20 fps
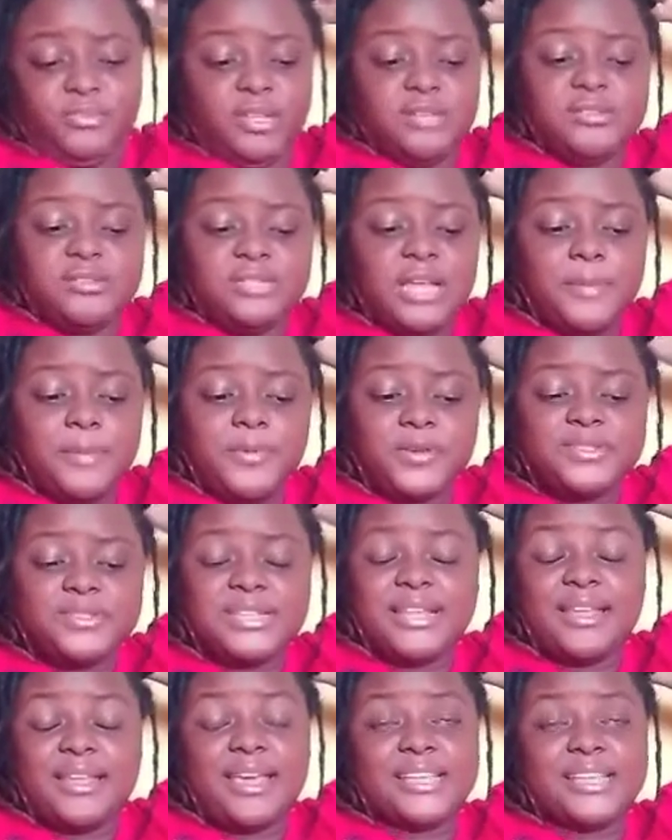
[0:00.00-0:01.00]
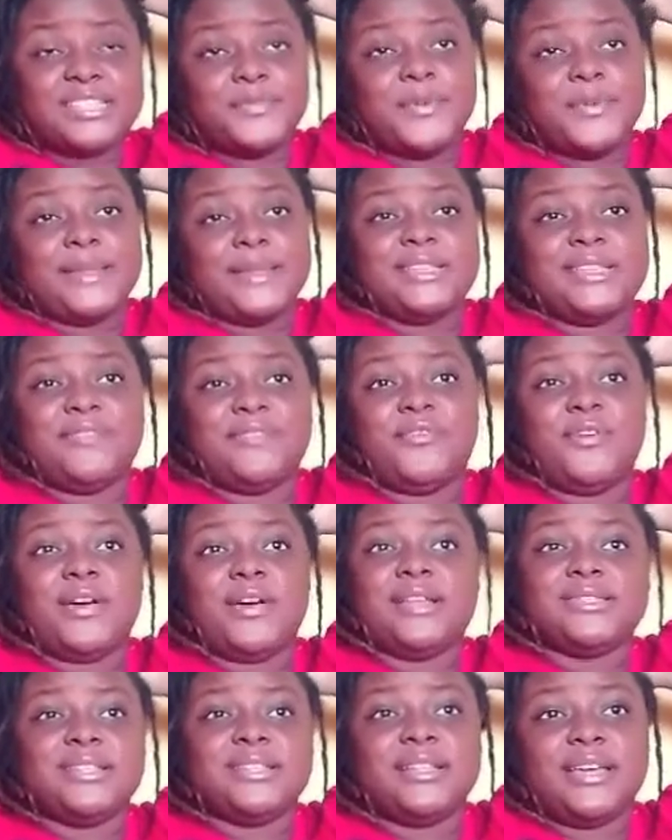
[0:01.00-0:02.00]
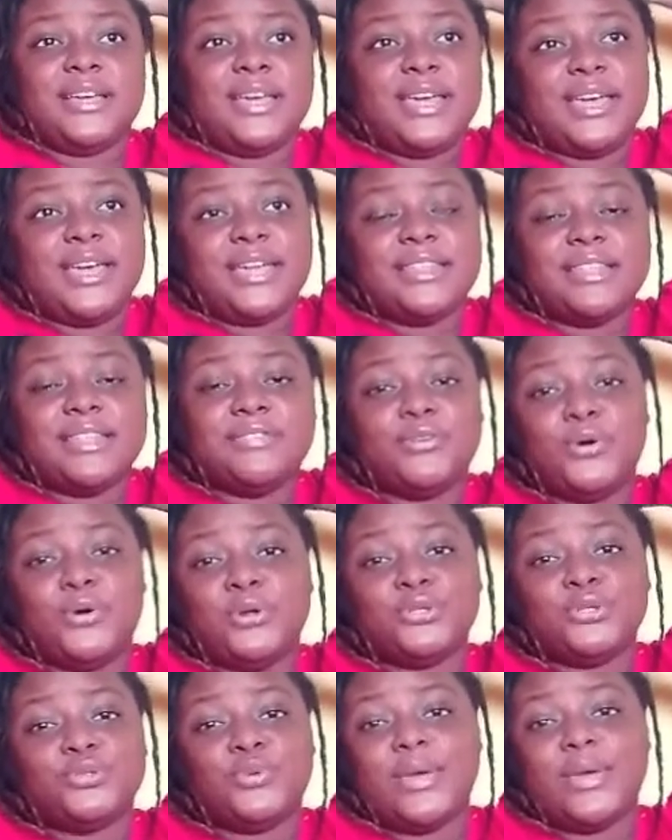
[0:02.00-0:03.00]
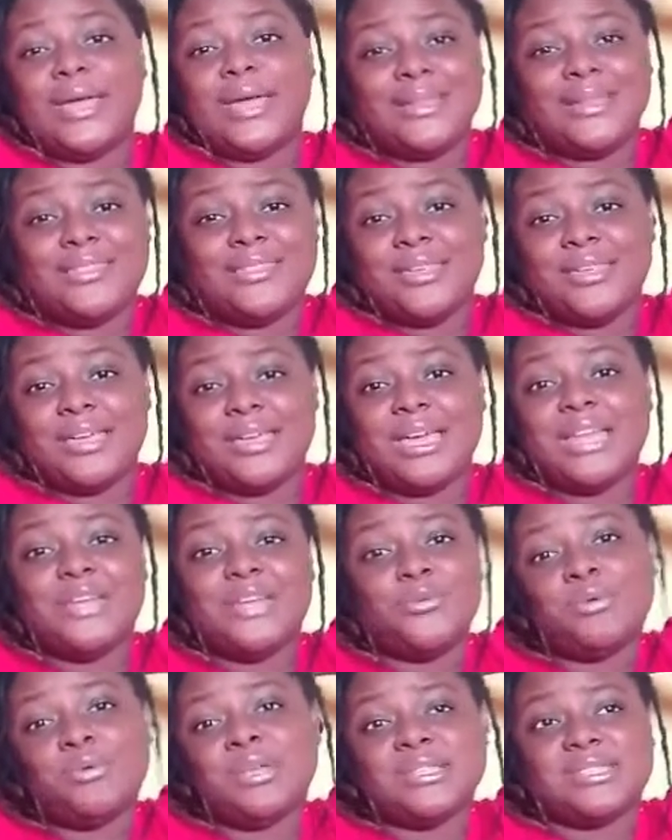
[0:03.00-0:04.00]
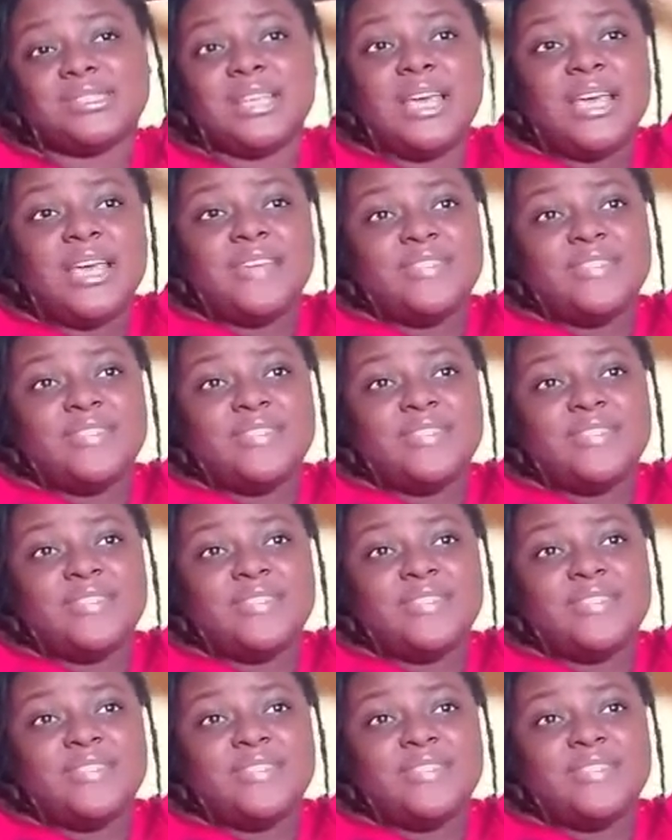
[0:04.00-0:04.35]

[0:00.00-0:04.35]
stop using expensive oils in your hair. They don't do anything anyways.